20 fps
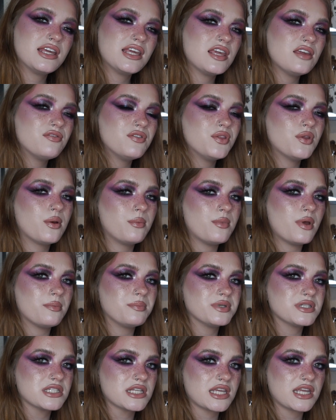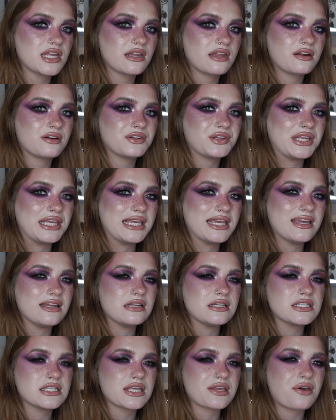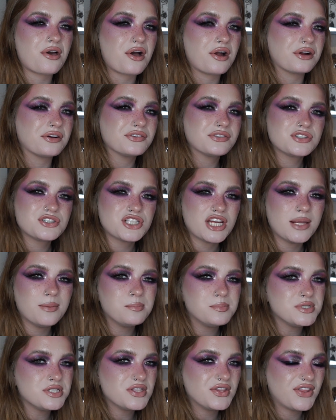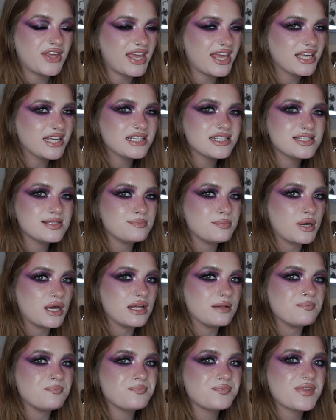even though I'm not particularly into like heart-shaped things, but